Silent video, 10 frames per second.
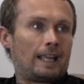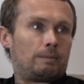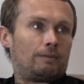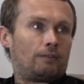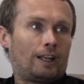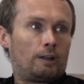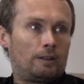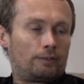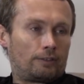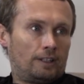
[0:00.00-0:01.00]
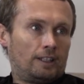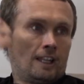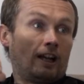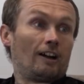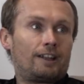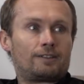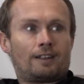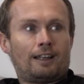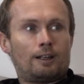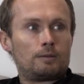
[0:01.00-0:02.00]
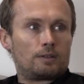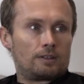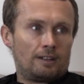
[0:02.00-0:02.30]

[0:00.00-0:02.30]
ebb and flow of highs and lows.